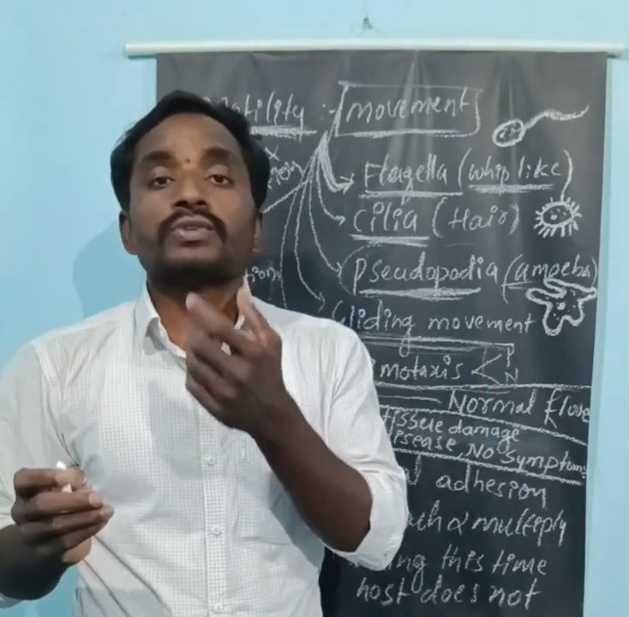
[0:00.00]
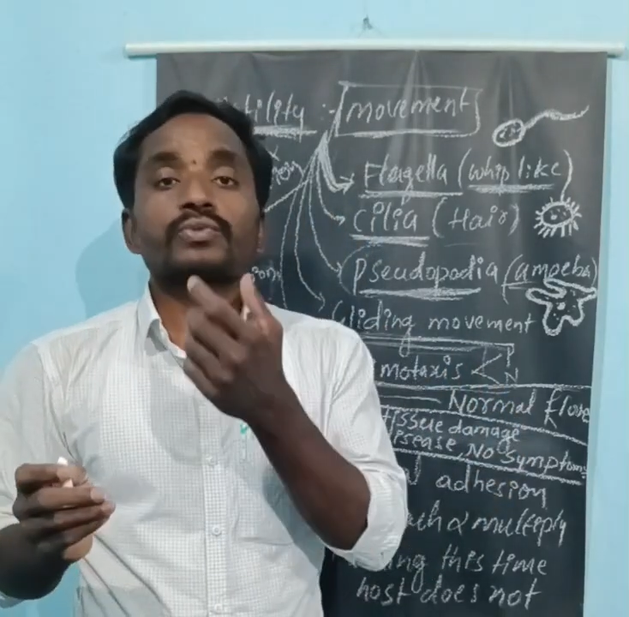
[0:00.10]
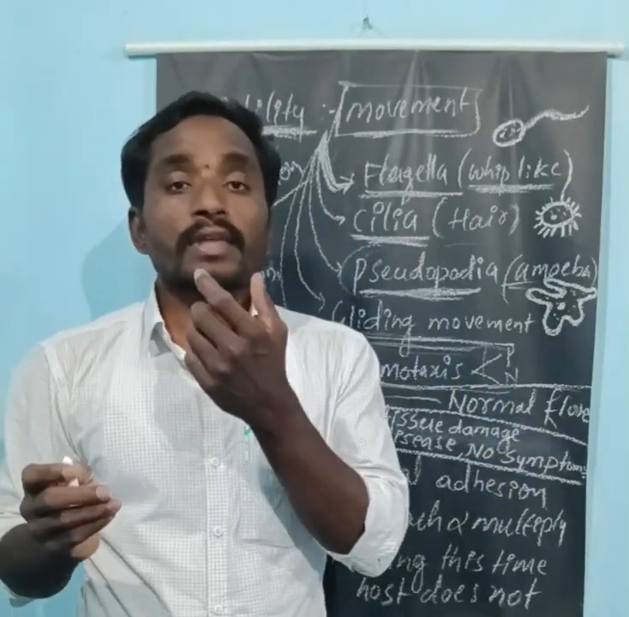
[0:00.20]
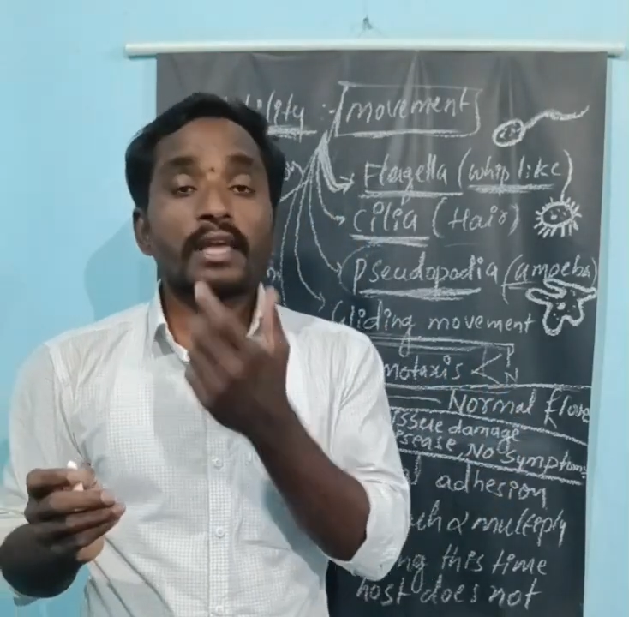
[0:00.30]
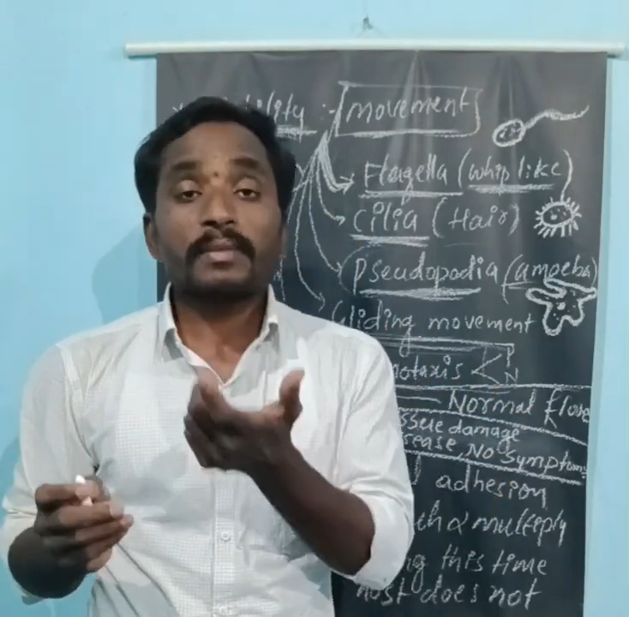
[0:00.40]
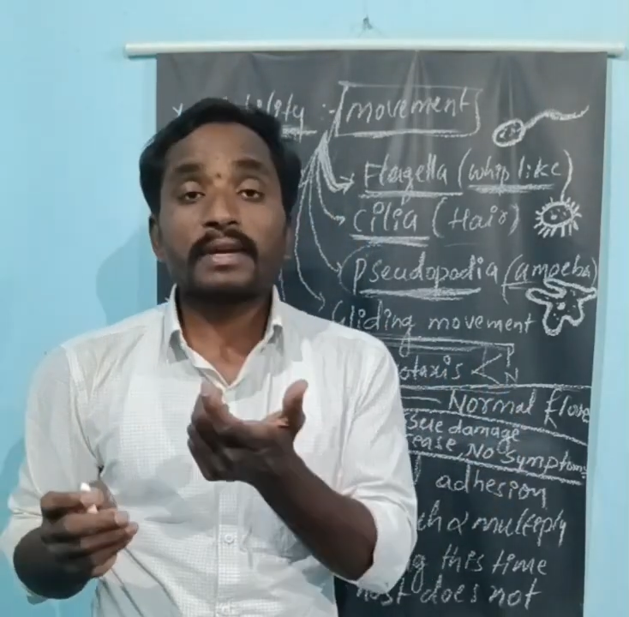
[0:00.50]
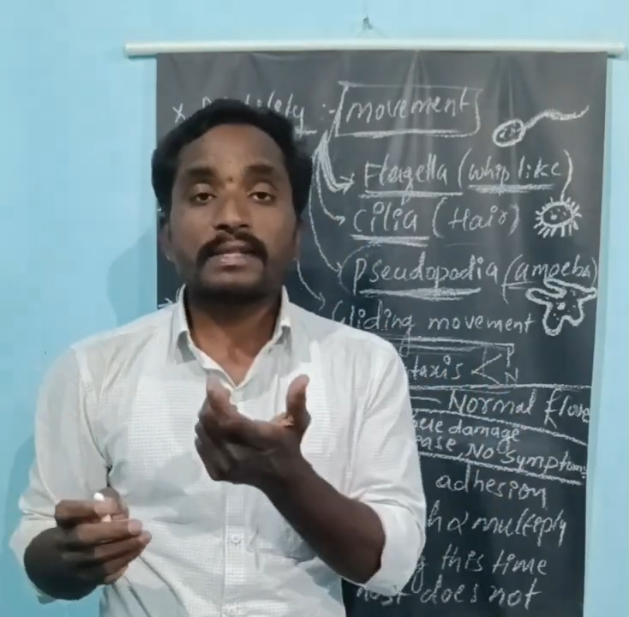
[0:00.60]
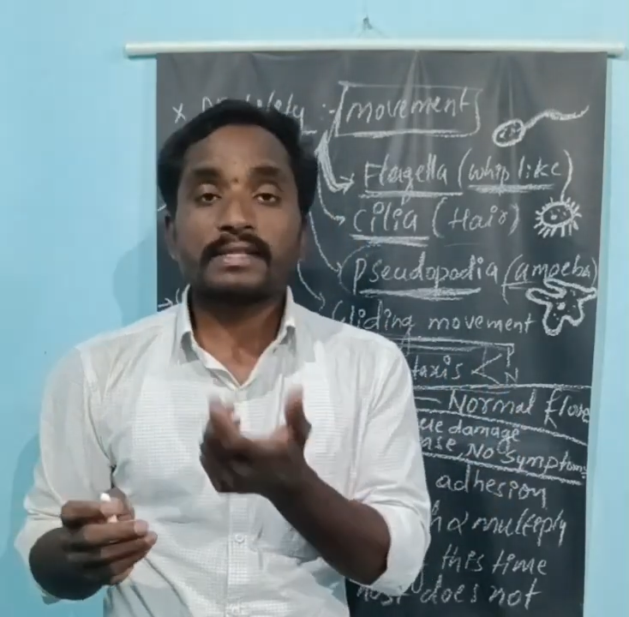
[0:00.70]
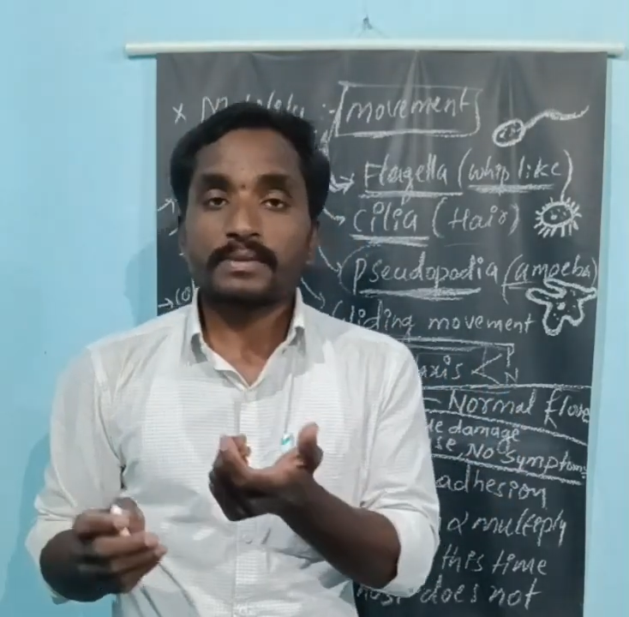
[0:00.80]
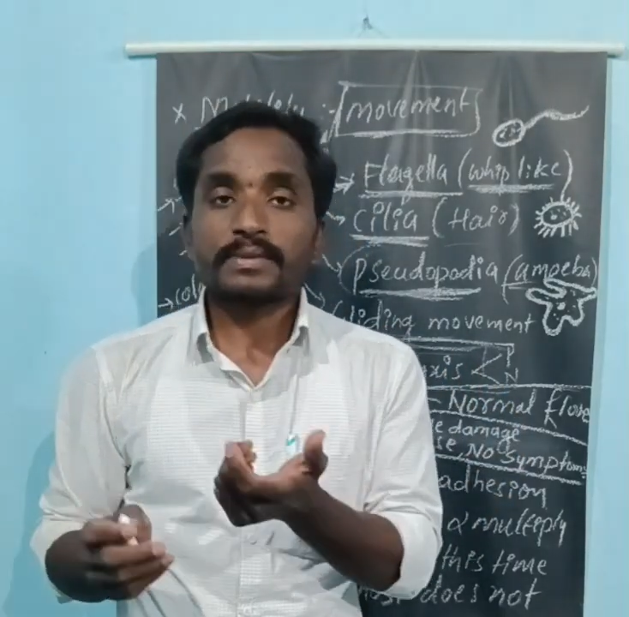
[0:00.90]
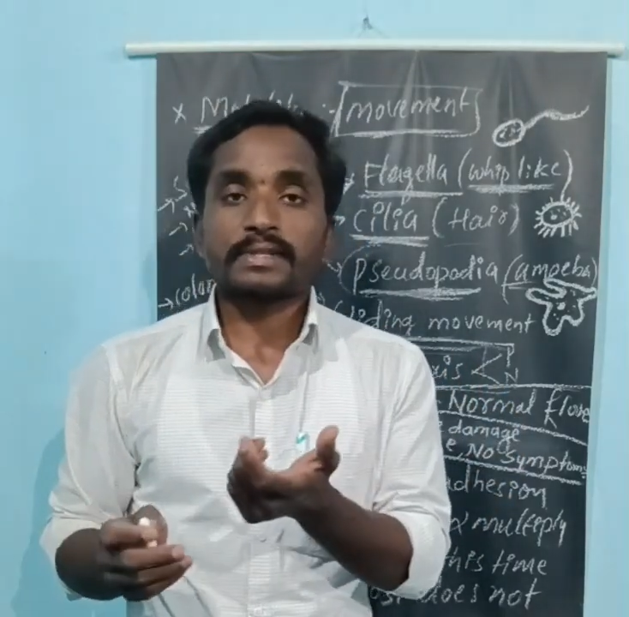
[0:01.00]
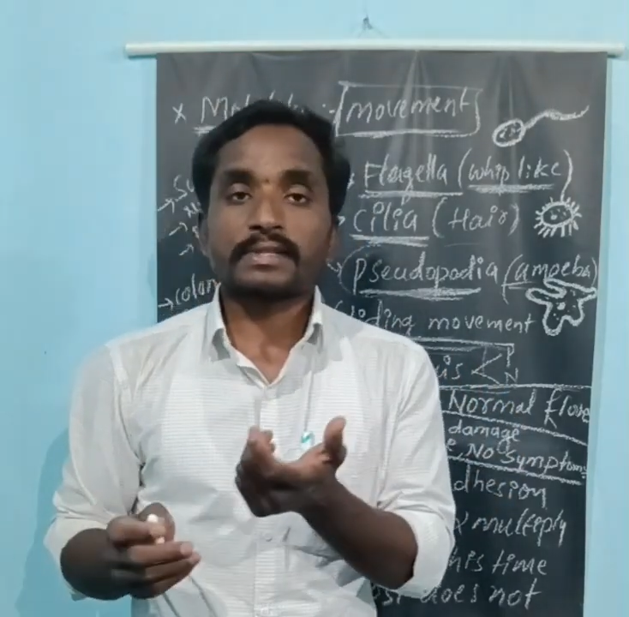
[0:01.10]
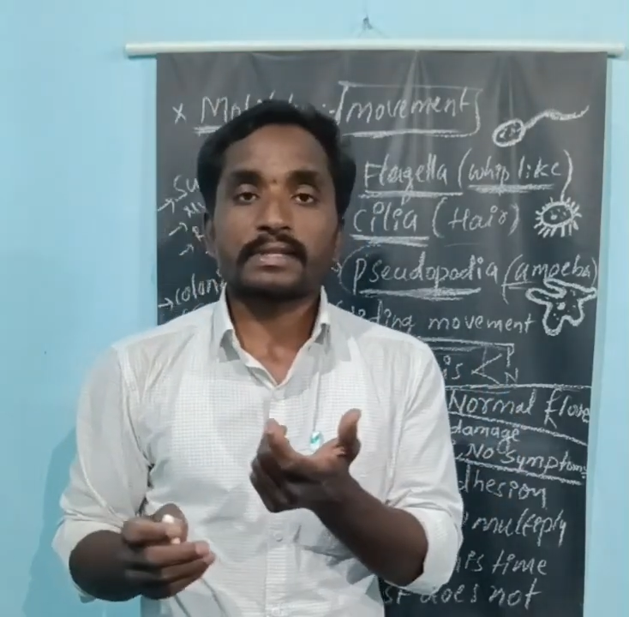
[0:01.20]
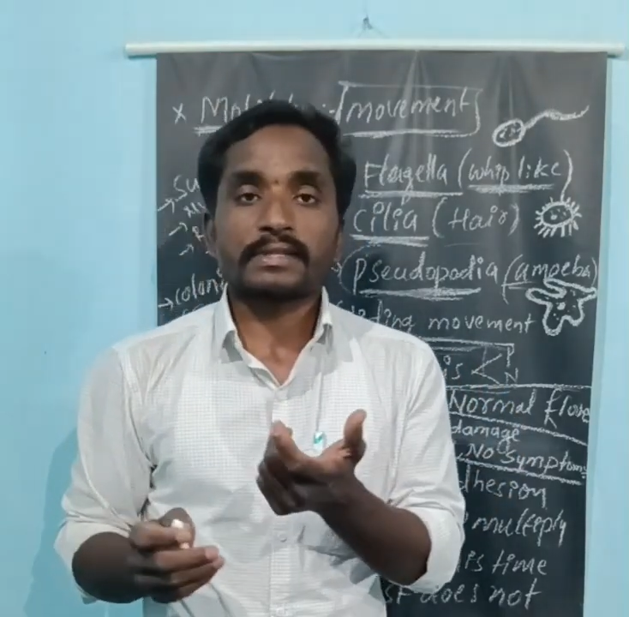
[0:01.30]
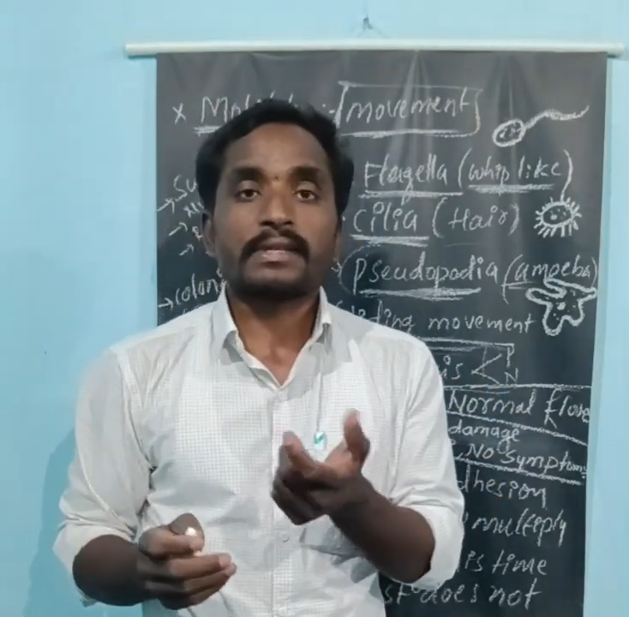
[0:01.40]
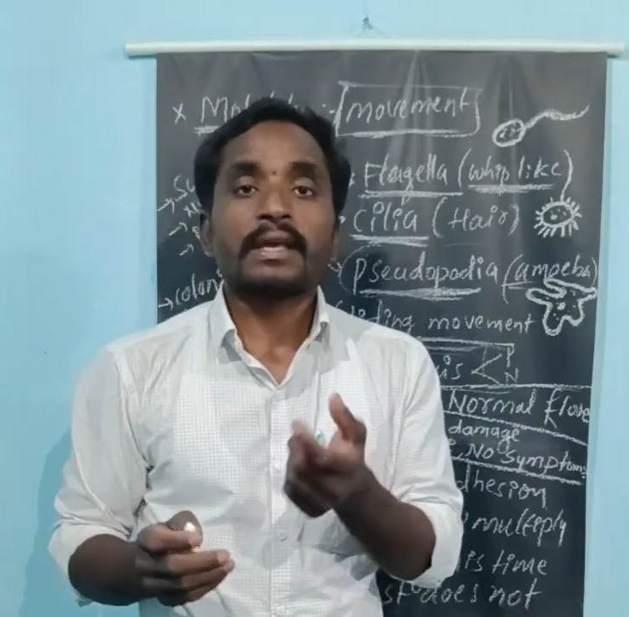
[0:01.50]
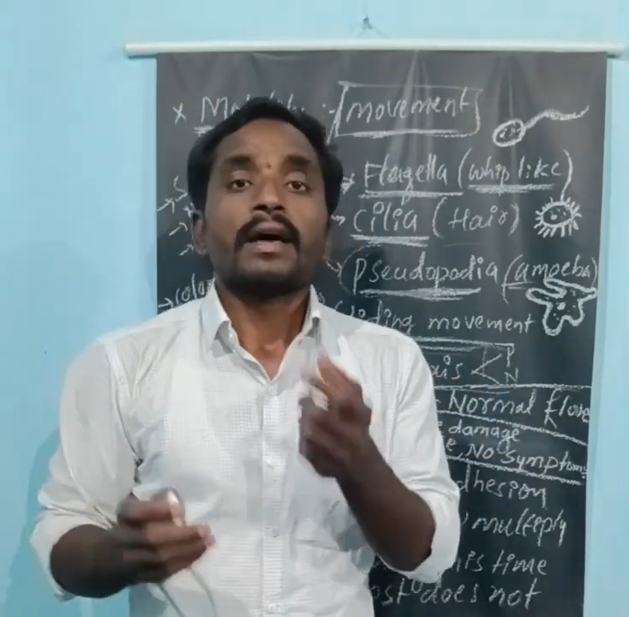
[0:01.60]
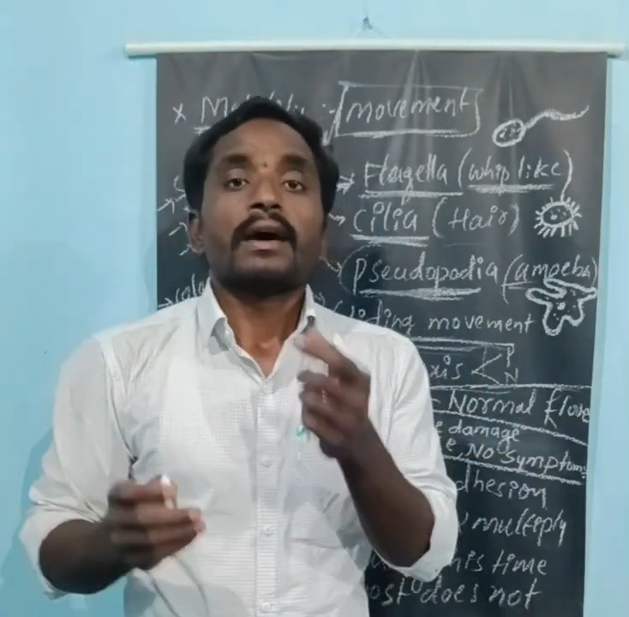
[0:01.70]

the chemical substances.